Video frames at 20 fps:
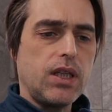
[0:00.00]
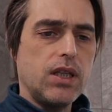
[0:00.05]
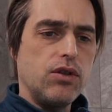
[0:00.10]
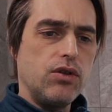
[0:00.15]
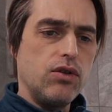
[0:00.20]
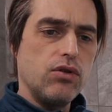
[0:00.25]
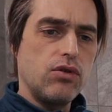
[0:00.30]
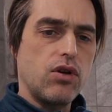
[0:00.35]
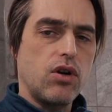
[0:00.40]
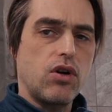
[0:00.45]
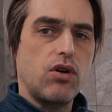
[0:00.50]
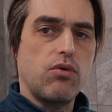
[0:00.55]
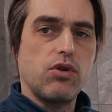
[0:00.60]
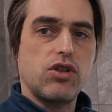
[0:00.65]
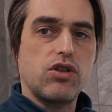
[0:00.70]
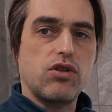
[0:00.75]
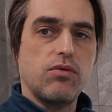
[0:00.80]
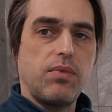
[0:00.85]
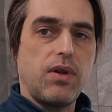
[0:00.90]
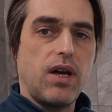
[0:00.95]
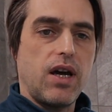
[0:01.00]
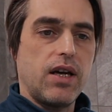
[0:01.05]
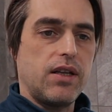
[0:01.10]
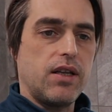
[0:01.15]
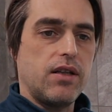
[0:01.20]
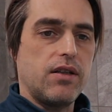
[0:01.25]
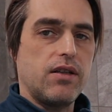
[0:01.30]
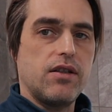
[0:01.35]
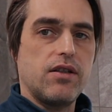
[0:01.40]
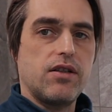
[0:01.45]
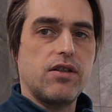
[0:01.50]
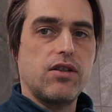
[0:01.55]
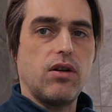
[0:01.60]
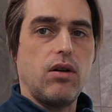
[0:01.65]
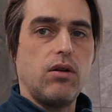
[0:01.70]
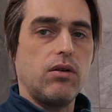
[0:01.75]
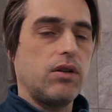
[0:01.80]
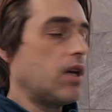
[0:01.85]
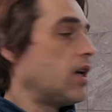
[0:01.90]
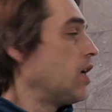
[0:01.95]
New door was supplied and
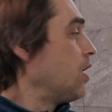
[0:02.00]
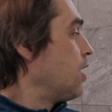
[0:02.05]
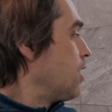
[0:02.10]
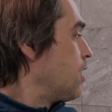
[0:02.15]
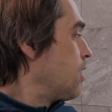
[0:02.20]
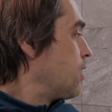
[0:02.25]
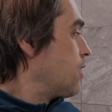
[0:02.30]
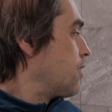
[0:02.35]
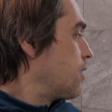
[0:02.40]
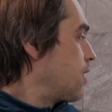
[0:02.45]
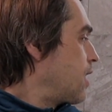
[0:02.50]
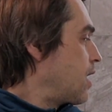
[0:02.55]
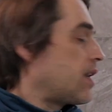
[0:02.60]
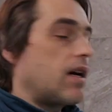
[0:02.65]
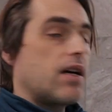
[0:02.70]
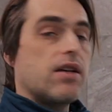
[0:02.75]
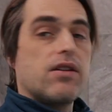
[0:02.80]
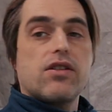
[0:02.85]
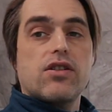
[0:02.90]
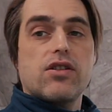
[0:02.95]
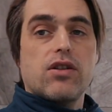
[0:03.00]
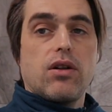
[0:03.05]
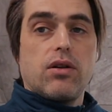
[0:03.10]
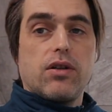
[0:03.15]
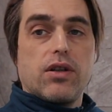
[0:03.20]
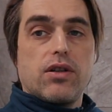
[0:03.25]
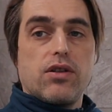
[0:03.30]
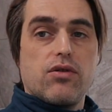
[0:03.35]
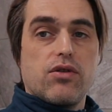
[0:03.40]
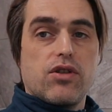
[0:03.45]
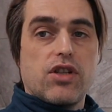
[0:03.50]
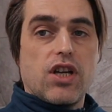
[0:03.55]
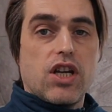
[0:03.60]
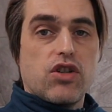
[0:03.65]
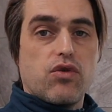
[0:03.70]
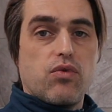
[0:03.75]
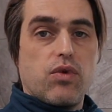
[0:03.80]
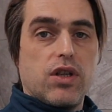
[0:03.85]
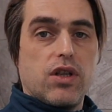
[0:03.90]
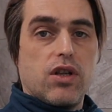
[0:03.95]
installed. Then I installed a new
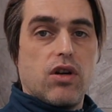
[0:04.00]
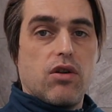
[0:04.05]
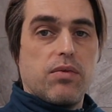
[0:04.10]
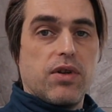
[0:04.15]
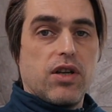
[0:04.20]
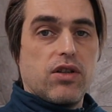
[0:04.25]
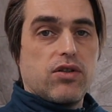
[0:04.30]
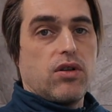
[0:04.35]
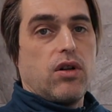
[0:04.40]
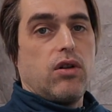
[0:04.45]
sash window because